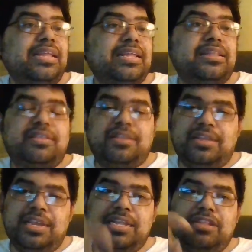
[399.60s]
He did
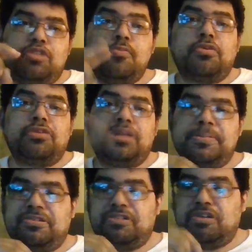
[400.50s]
he did two more
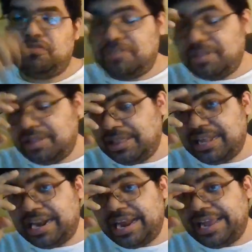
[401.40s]
TV shows
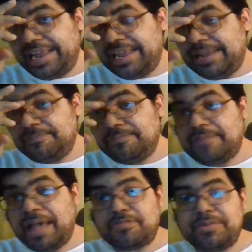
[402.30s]
that I
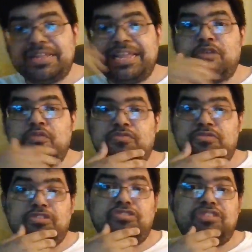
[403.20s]
have to wait till they go
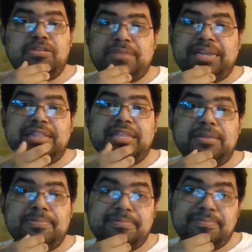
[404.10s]
dirt cheap to get
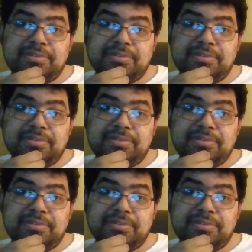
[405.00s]
them.